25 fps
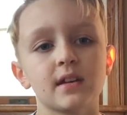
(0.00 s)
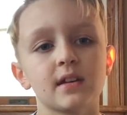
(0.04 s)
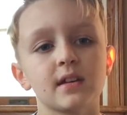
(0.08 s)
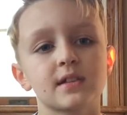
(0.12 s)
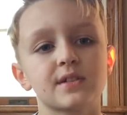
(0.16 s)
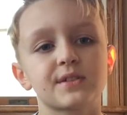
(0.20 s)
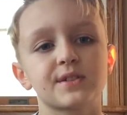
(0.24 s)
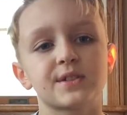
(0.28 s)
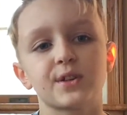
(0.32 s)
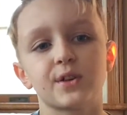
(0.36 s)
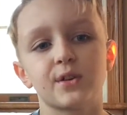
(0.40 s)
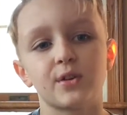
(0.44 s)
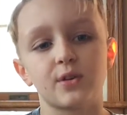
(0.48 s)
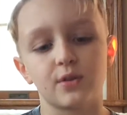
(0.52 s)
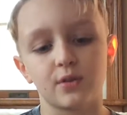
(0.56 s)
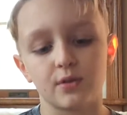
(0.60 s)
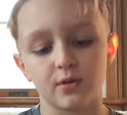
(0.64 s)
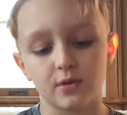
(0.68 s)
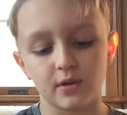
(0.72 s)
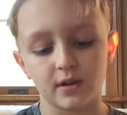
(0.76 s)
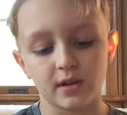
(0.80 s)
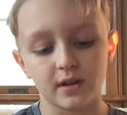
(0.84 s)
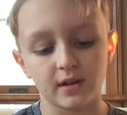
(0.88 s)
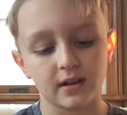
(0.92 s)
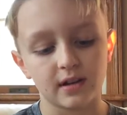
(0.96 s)

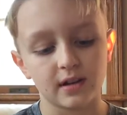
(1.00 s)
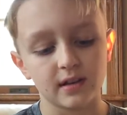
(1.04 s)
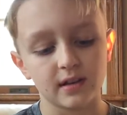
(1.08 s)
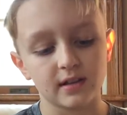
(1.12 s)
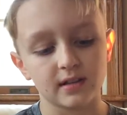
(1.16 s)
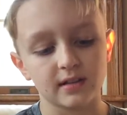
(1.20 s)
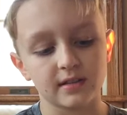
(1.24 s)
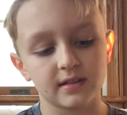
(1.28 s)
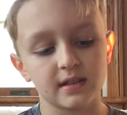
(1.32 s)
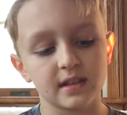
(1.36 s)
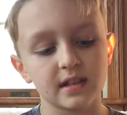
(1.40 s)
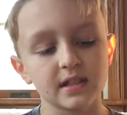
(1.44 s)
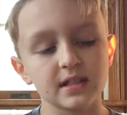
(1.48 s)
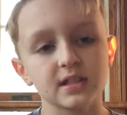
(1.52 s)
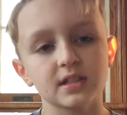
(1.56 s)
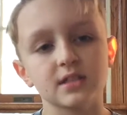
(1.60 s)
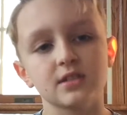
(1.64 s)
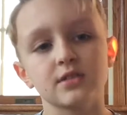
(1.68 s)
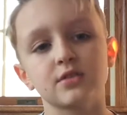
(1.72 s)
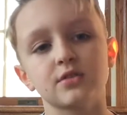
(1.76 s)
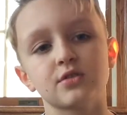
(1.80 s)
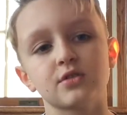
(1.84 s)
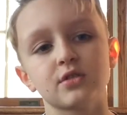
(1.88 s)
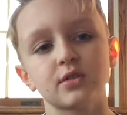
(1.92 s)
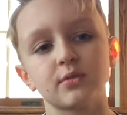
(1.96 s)
So this is
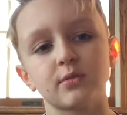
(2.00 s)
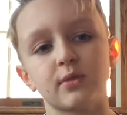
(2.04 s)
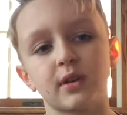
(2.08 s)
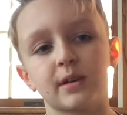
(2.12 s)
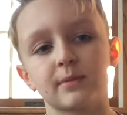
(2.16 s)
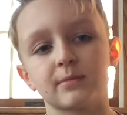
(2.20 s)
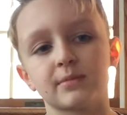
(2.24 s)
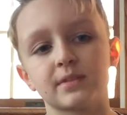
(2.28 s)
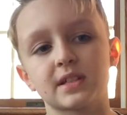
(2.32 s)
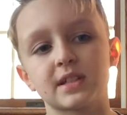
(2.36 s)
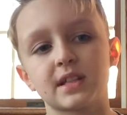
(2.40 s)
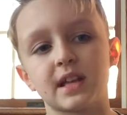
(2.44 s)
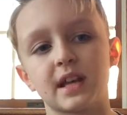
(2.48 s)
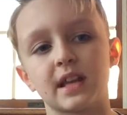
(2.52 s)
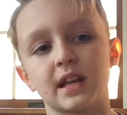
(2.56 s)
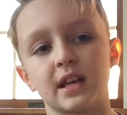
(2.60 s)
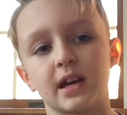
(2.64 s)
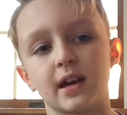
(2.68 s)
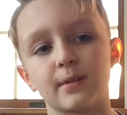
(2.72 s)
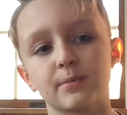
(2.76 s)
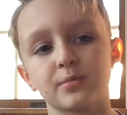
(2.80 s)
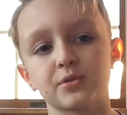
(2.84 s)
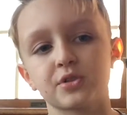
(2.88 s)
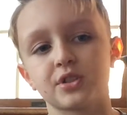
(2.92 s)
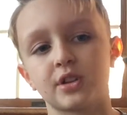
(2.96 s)
usually when I'm setting
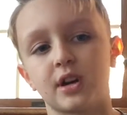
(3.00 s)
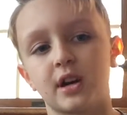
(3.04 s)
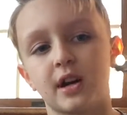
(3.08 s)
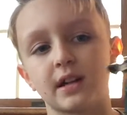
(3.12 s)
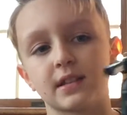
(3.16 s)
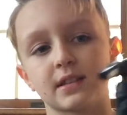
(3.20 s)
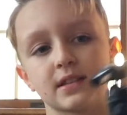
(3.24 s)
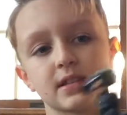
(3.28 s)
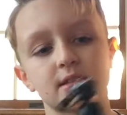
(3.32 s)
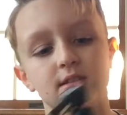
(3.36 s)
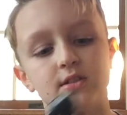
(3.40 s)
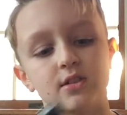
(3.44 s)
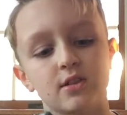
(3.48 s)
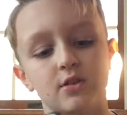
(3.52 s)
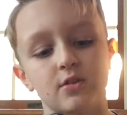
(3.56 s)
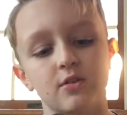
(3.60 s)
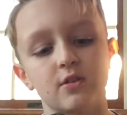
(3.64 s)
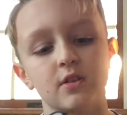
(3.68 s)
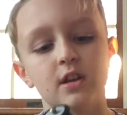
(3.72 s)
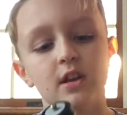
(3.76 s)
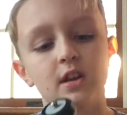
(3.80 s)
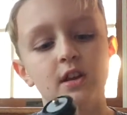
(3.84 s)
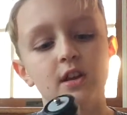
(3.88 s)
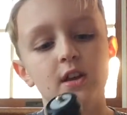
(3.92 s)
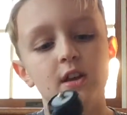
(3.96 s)
up shots.
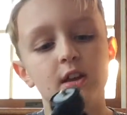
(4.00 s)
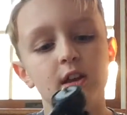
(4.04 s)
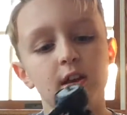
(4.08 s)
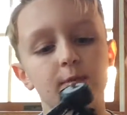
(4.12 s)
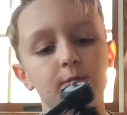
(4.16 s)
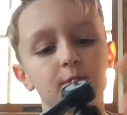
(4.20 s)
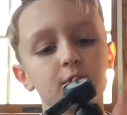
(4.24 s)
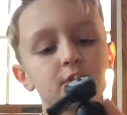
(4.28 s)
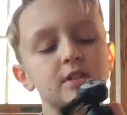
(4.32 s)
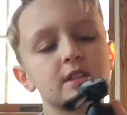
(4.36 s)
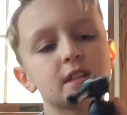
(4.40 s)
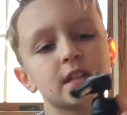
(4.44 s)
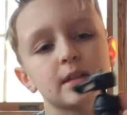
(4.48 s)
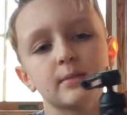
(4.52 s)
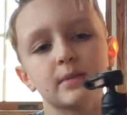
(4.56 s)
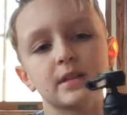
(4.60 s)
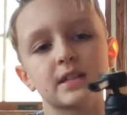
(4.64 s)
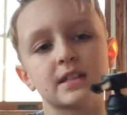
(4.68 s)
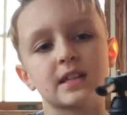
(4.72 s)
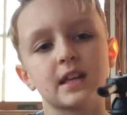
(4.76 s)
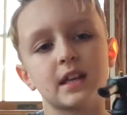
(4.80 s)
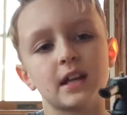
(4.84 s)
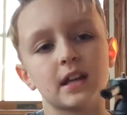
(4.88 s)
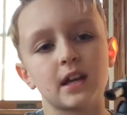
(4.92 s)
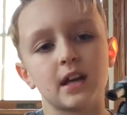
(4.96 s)
So if you see me
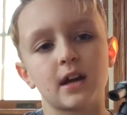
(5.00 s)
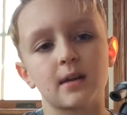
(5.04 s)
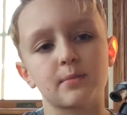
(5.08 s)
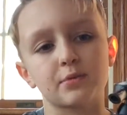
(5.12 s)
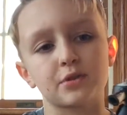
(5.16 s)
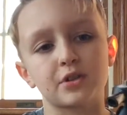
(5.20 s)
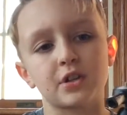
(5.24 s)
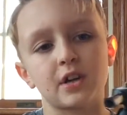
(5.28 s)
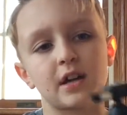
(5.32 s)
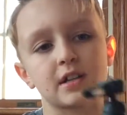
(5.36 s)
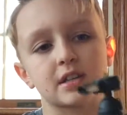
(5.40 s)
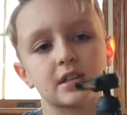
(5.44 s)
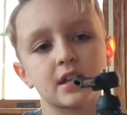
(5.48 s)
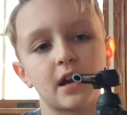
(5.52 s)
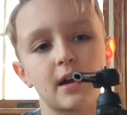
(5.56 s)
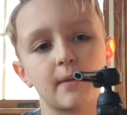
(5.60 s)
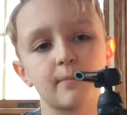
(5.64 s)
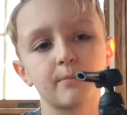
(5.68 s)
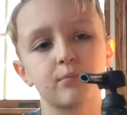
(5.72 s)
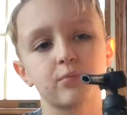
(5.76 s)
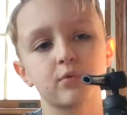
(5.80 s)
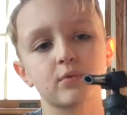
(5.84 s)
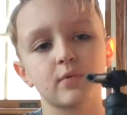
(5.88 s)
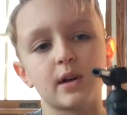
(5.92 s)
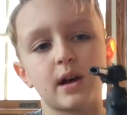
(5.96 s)
setting up shots,
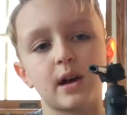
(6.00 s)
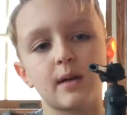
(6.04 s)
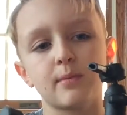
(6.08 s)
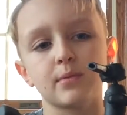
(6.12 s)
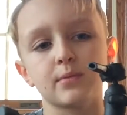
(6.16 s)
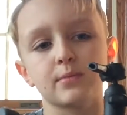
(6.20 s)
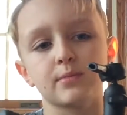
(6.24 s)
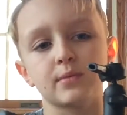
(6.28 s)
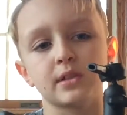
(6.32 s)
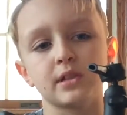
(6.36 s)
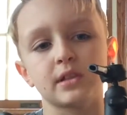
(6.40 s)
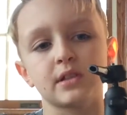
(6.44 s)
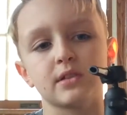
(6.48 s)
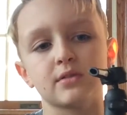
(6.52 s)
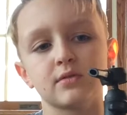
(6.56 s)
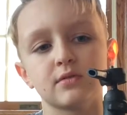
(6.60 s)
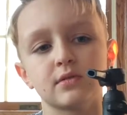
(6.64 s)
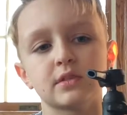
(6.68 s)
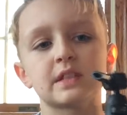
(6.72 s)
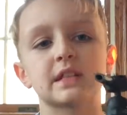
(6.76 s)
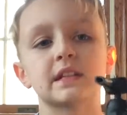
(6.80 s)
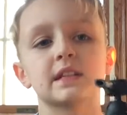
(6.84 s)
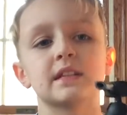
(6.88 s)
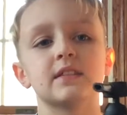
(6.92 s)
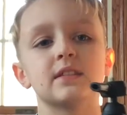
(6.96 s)
I'm probably
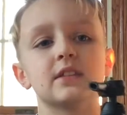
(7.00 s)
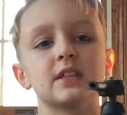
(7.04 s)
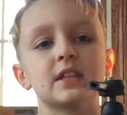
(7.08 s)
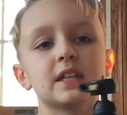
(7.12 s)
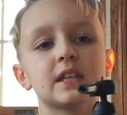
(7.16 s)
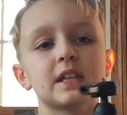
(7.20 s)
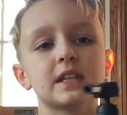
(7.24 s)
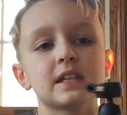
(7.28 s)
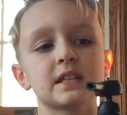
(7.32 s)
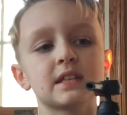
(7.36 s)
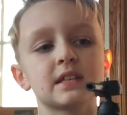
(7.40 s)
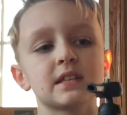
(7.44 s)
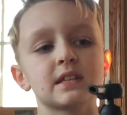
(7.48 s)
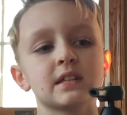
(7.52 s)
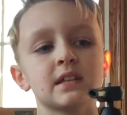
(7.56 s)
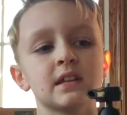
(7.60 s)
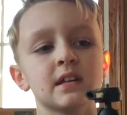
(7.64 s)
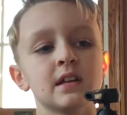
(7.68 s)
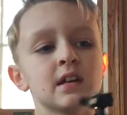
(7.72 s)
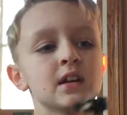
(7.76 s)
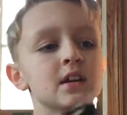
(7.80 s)
using this.